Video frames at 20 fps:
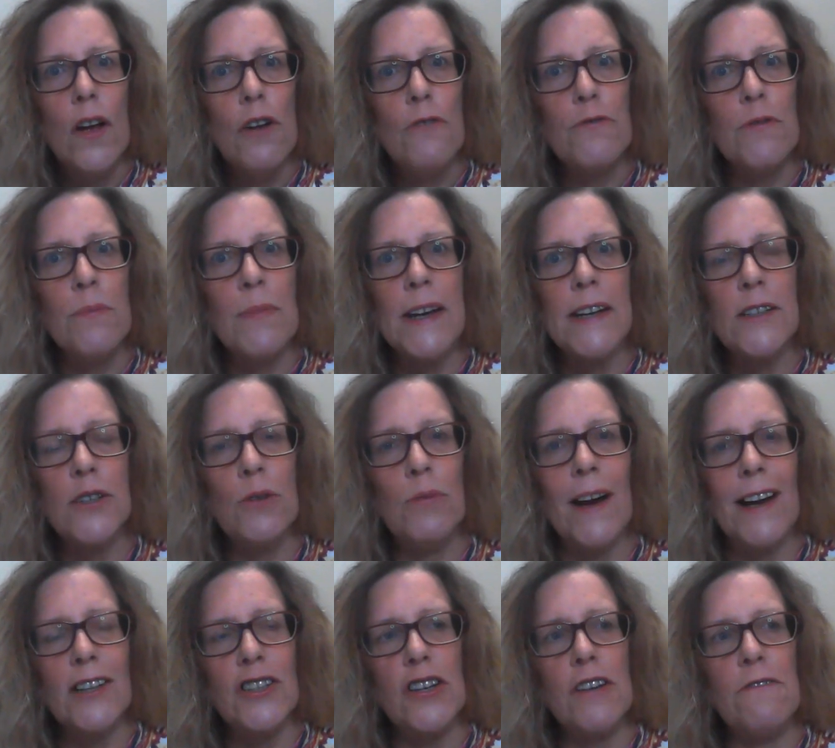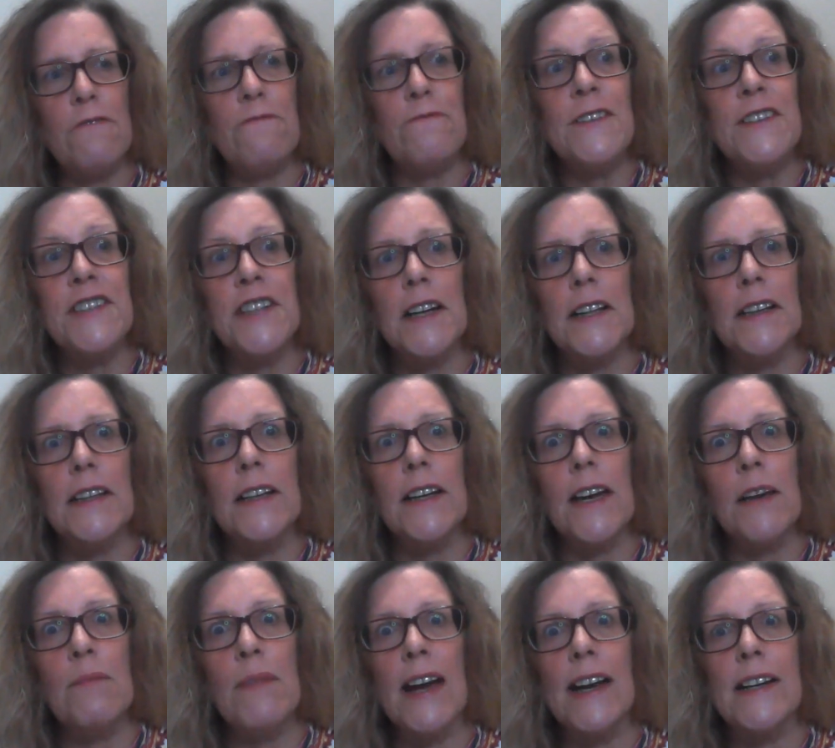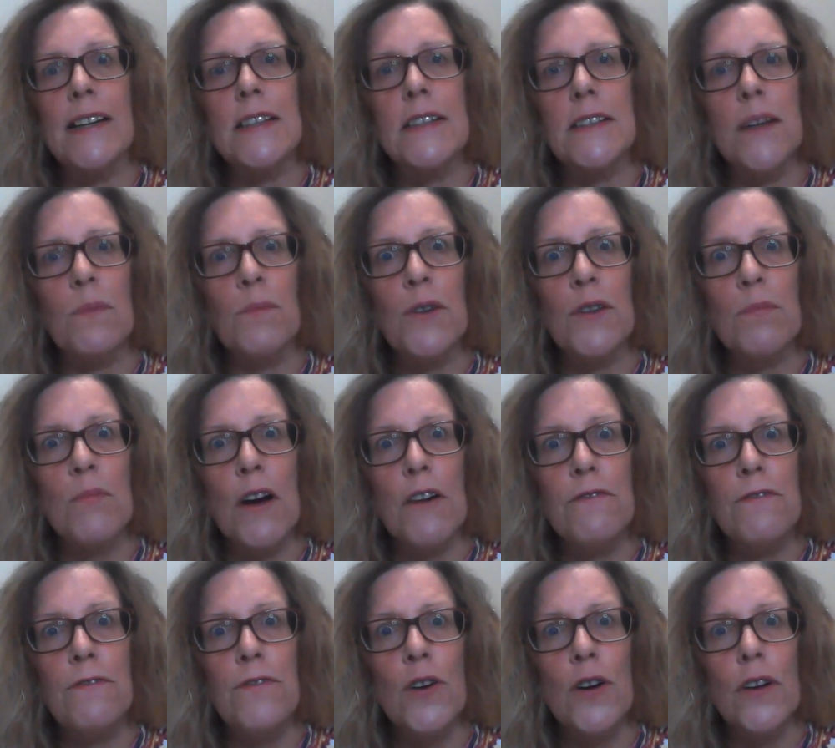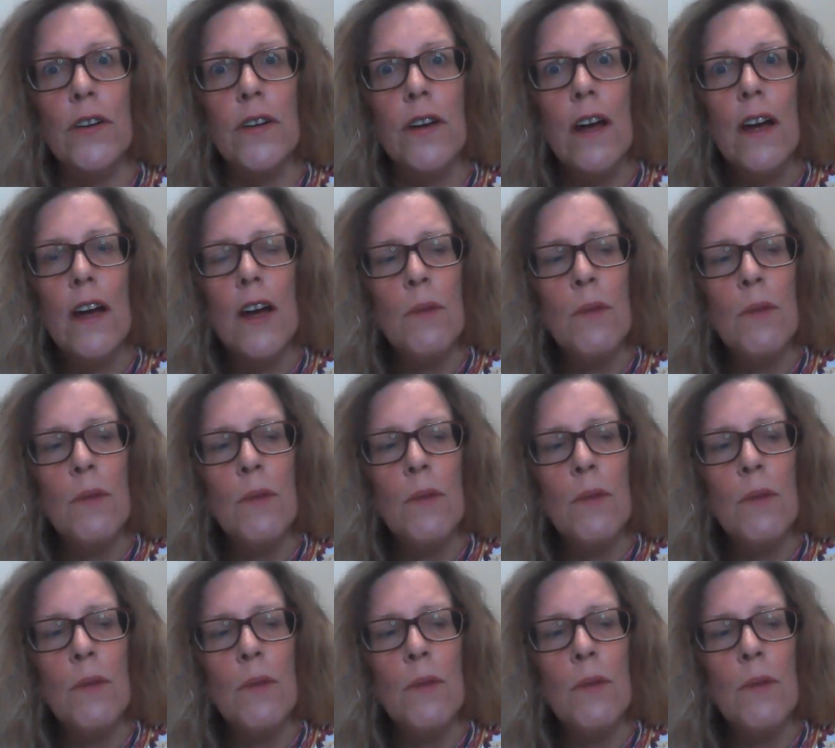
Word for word: for me to actually physically make a step with my foot.